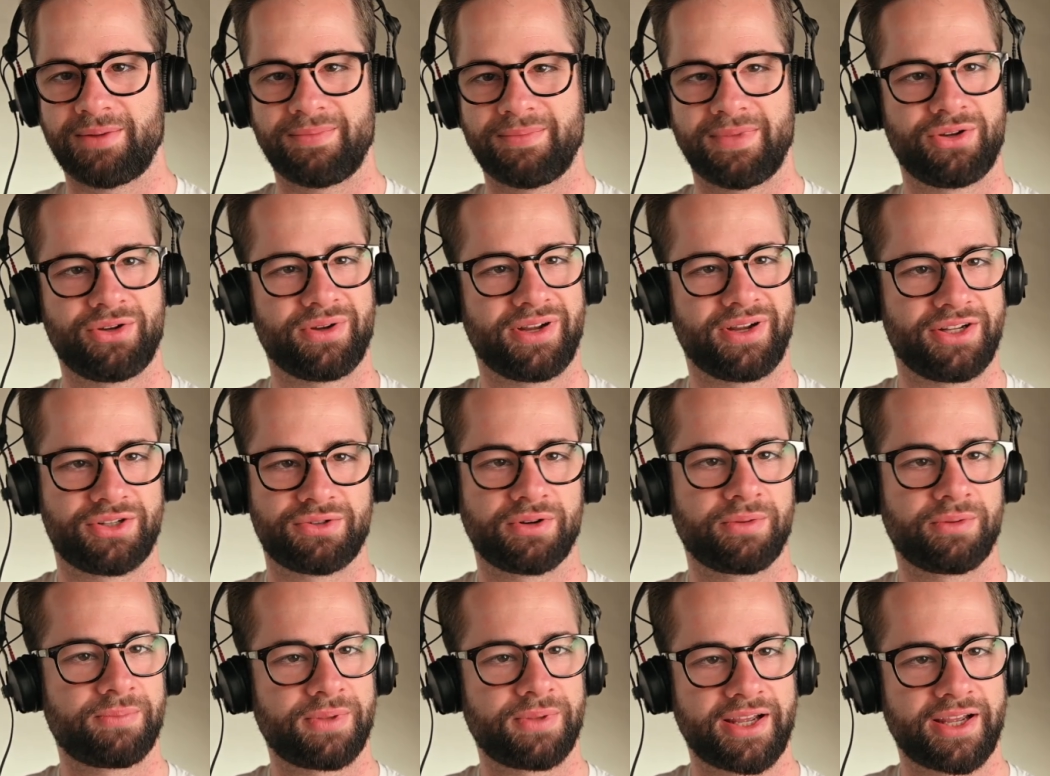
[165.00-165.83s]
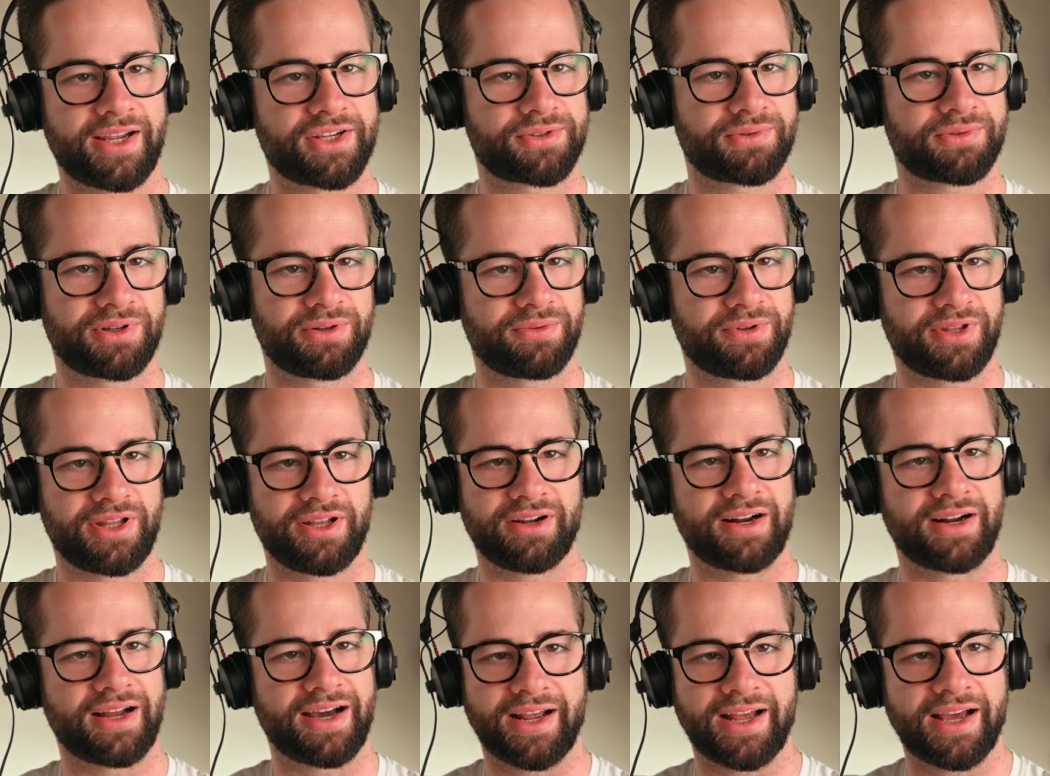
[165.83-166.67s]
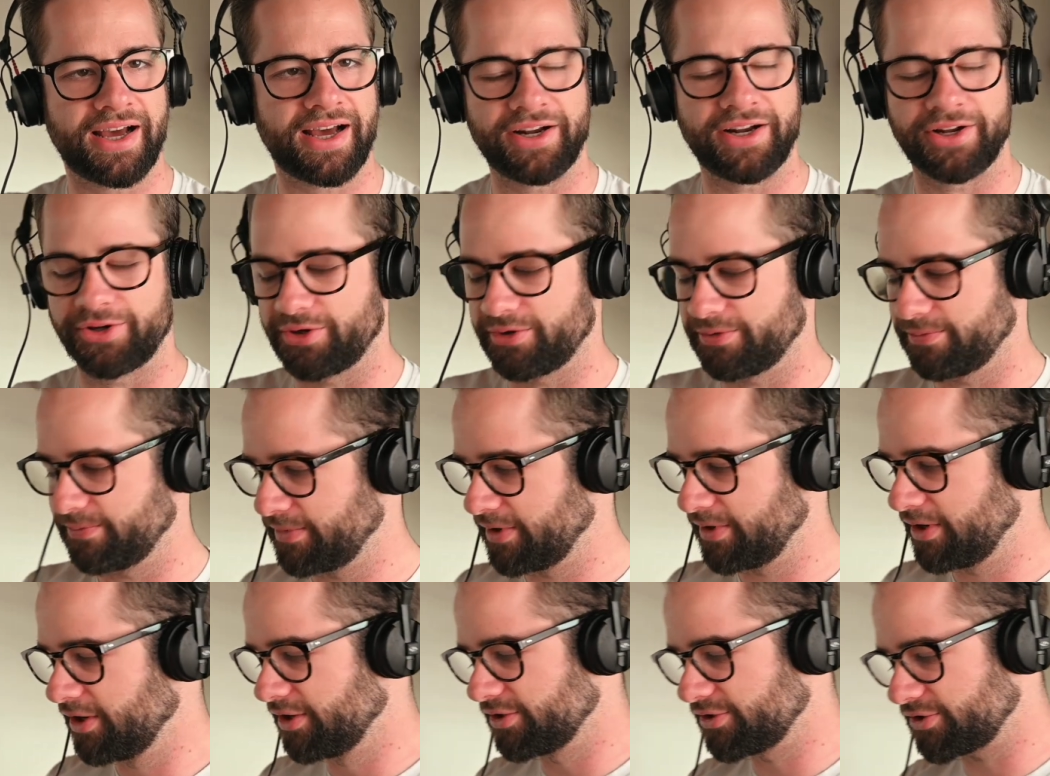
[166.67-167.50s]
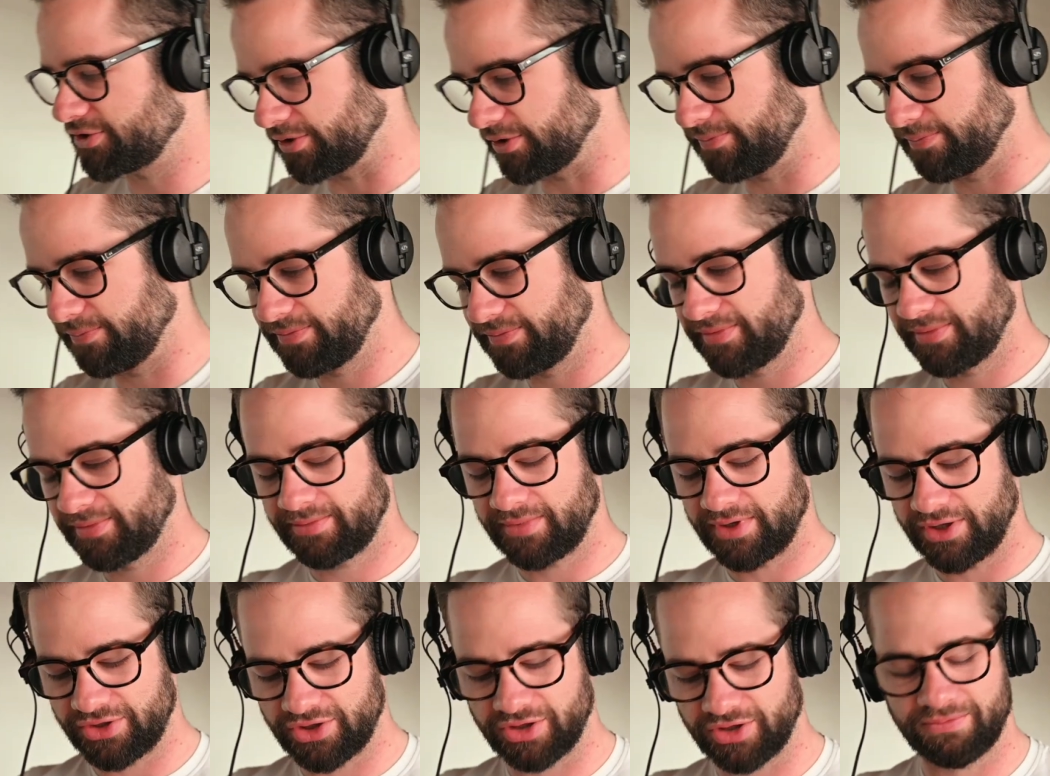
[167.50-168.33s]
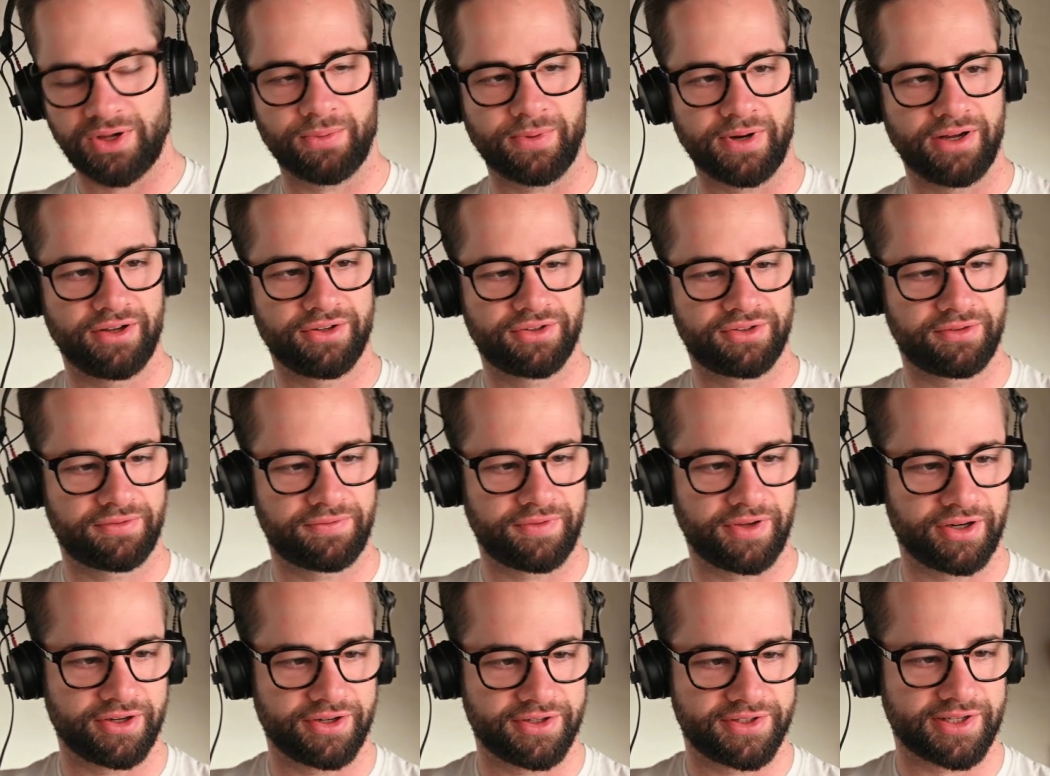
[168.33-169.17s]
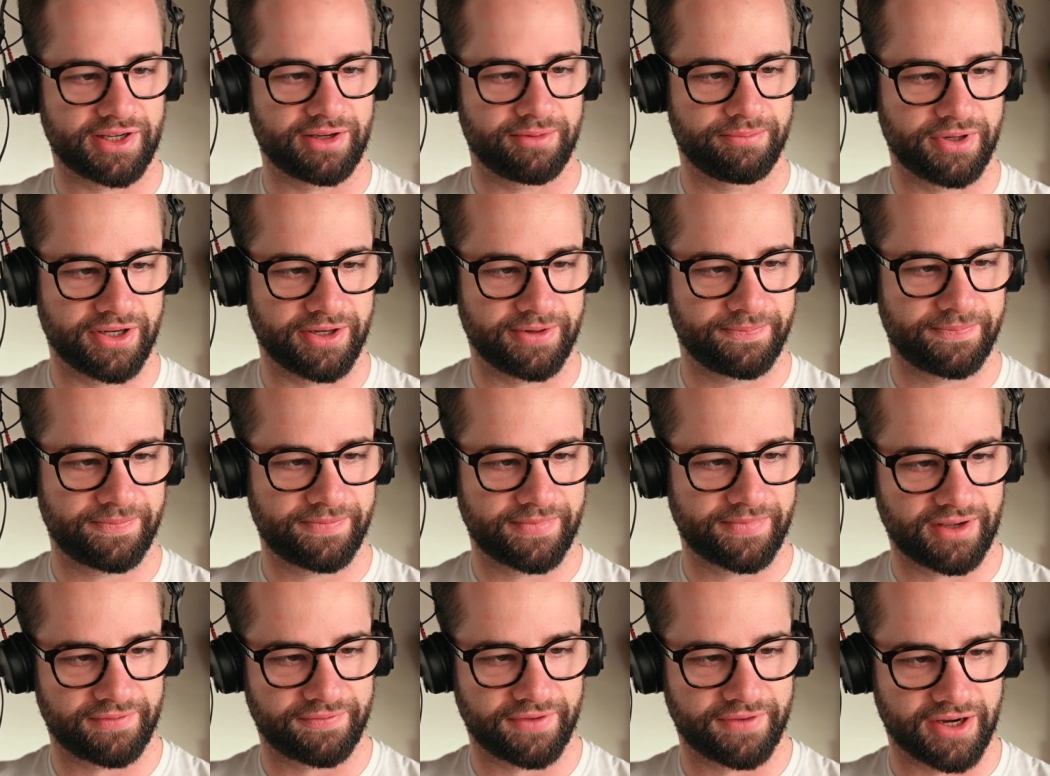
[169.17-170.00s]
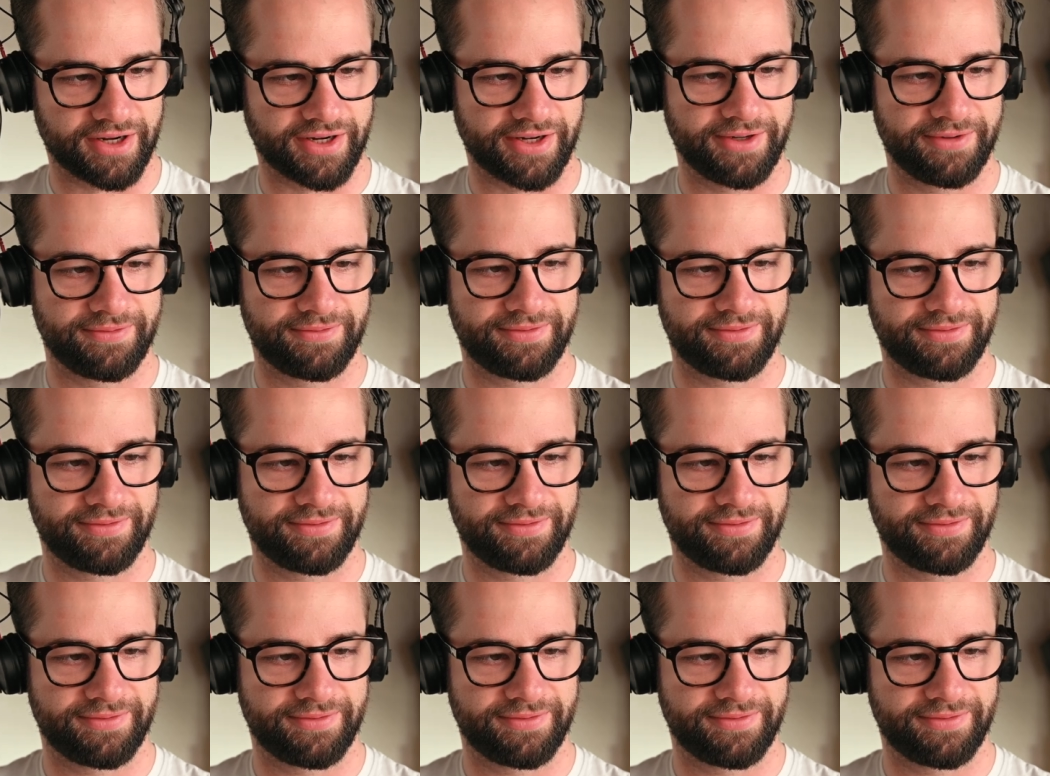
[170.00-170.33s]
Do I need to replace one with the other? I don't know. So it took me a while to figure this out, but I've got